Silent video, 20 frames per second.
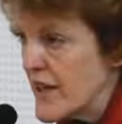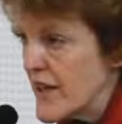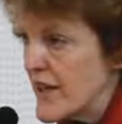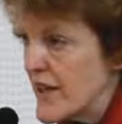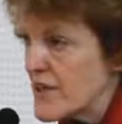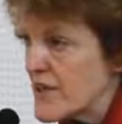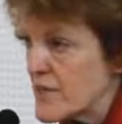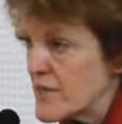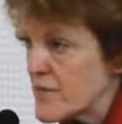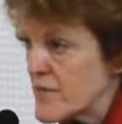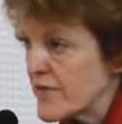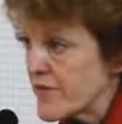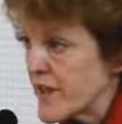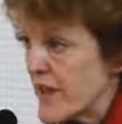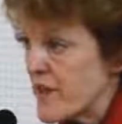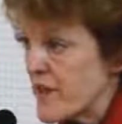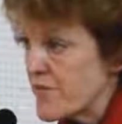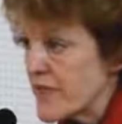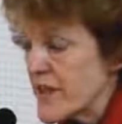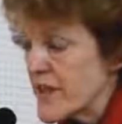in terms of
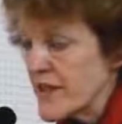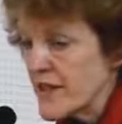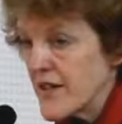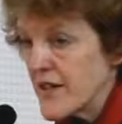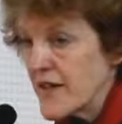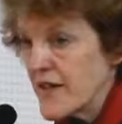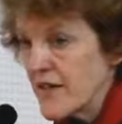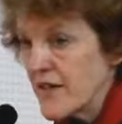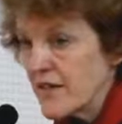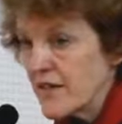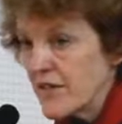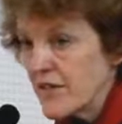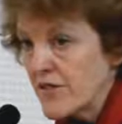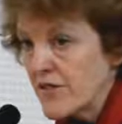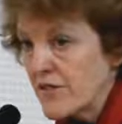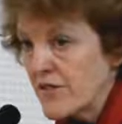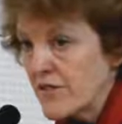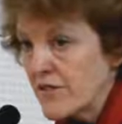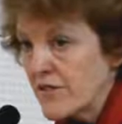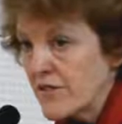company
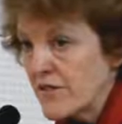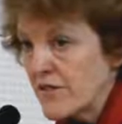towns.